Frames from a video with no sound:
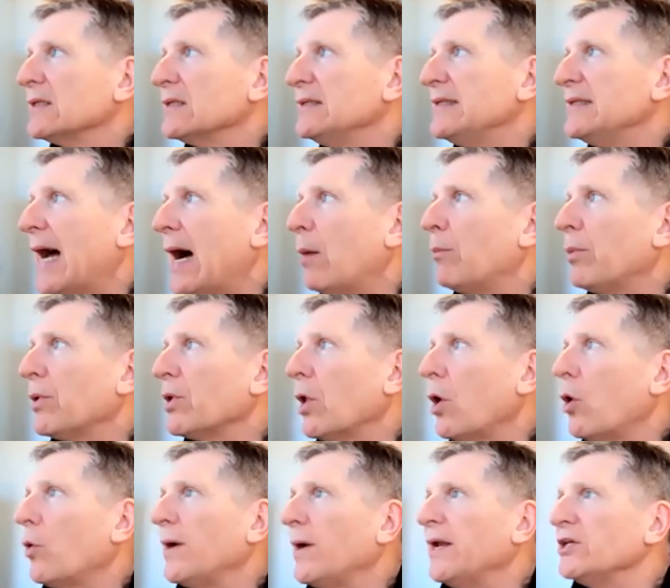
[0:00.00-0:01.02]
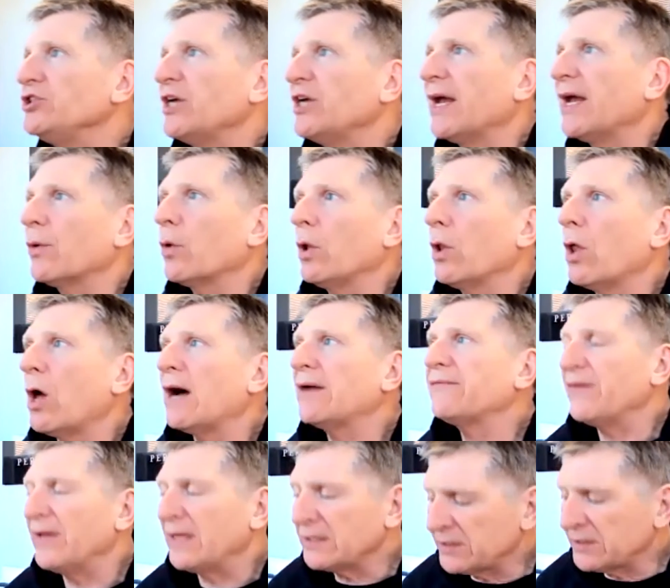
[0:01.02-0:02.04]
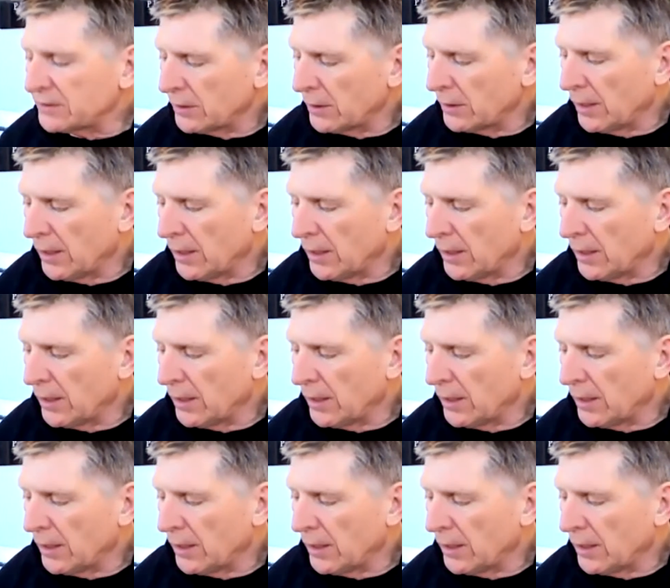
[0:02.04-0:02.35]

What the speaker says: down below in the general office.